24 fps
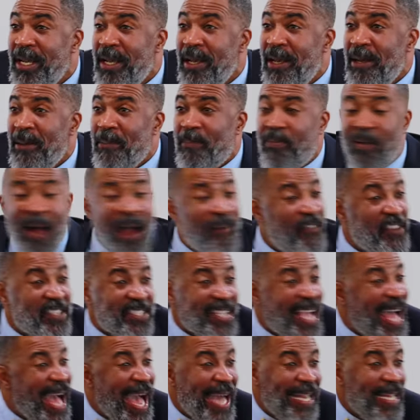
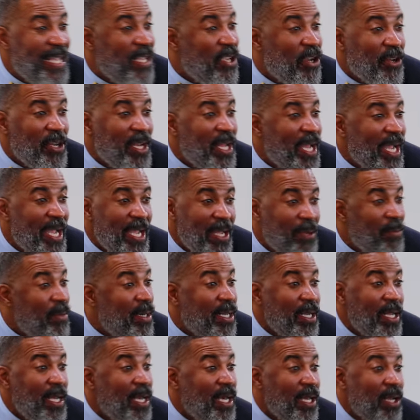prophesied in your name, but
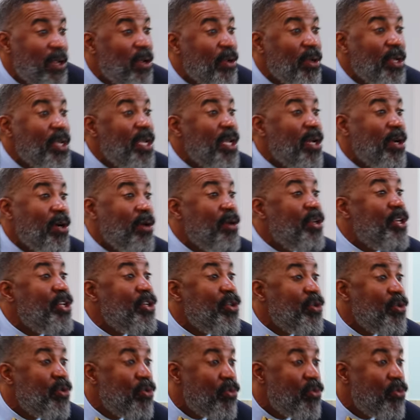I don't know you.